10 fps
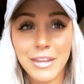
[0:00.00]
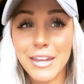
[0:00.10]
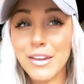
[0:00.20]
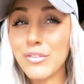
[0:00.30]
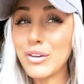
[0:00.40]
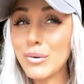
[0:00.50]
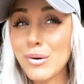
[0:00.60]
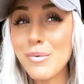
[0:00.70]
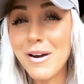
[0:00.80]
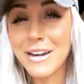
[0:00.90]
If you
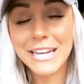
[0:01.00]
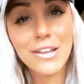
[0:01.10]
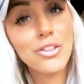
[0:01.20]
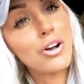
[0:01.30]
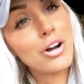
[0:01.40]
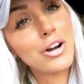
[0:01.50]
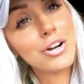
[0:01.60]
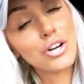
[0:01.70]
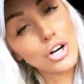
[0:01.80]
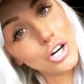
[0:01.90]
are wanting
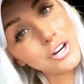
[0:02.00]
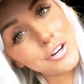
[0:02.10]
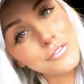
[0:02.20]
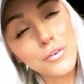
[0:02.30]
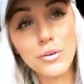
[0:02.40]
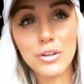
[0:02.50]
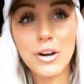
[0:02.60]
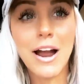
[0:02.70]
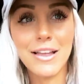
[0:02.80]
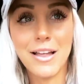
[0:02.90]
longer, fuller
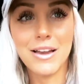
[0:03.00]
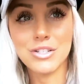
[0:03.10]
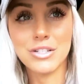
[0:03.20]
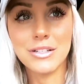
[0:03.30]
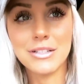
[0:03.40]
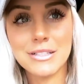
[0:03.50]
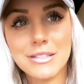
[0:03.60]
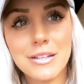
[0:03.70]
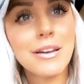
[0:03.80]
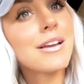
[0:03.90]

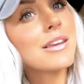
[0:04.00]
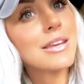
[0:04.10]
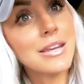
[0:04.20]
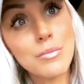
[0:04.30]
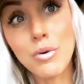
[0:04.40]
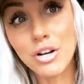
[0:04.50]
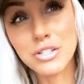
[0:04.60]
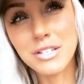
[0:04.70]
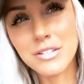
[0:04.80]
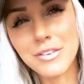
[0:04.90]
eyelashes, keep
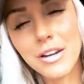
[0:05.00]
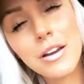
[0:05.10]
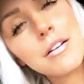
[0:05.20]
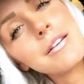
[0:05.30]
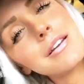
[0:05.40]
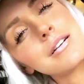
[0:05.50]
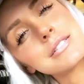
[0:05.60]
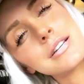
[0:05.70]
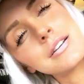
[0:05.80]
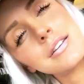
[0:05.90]
watching this video and I'll
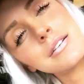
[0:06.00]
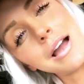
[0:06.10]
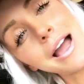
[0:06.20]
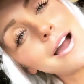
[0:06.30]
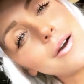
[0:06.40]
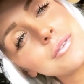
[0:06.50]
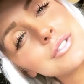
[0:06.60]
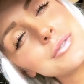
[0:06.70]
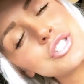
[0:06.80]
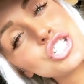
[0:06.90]
tell you how
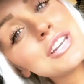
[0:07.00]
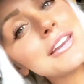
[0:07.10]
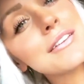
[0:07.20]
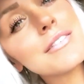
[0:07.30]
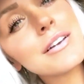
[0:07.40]
to achieve